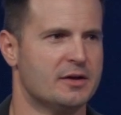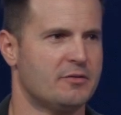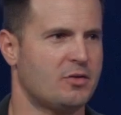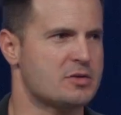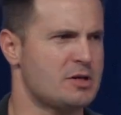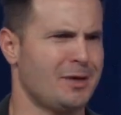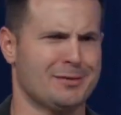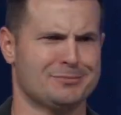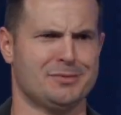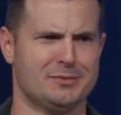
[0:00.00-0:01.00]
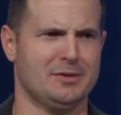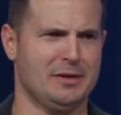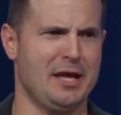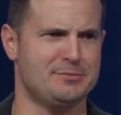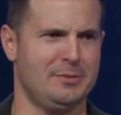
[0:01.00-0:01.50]
And, of course, I'm like,
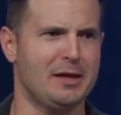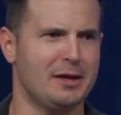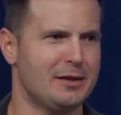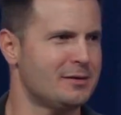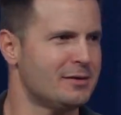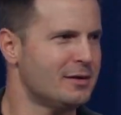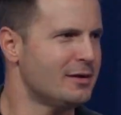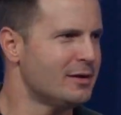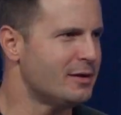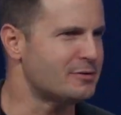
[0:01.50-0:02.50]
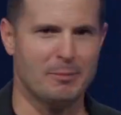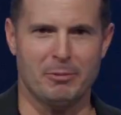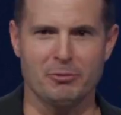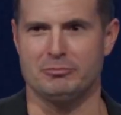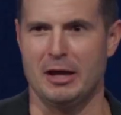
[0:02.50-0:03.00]
that's me. It's my
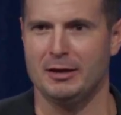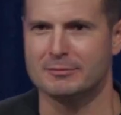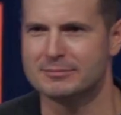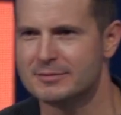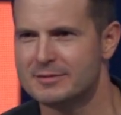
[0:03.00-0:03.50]
birthday.